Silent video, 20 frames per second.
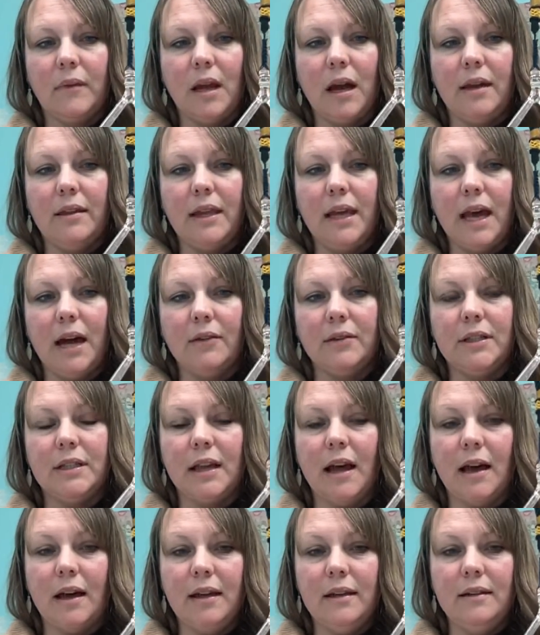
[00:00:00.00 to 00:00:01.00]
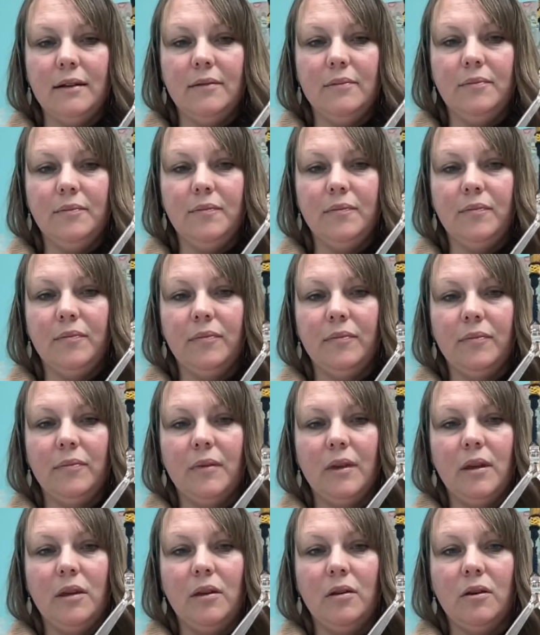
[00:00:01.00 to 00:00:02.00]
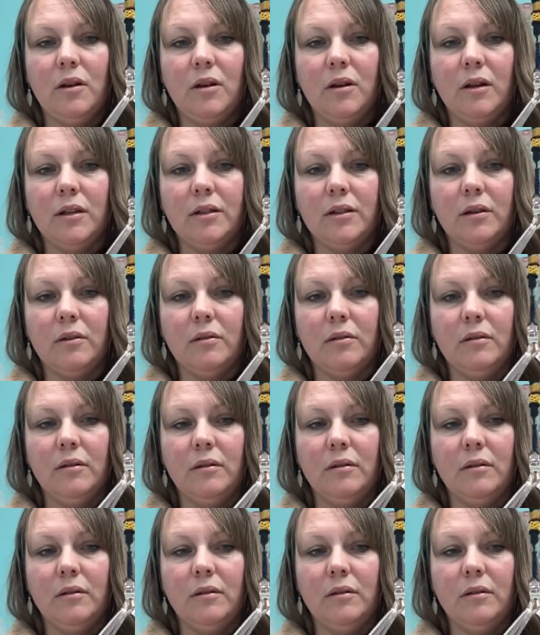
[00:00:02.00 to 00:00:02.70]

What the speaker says: on the outside. You can also